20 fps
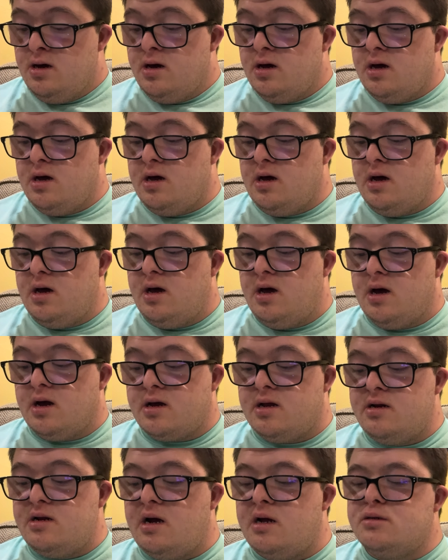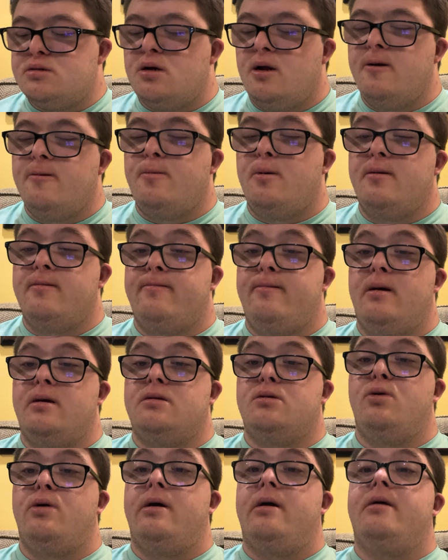Kanani Sonnen versus
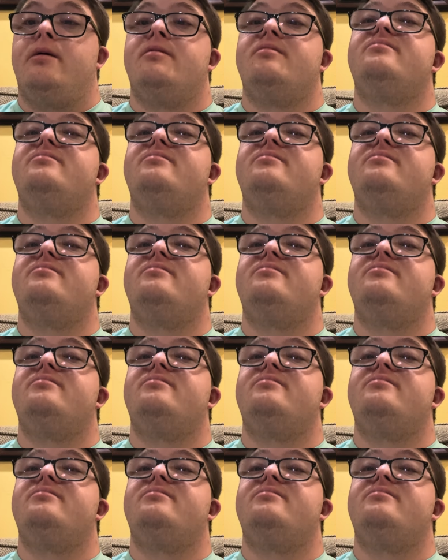victory.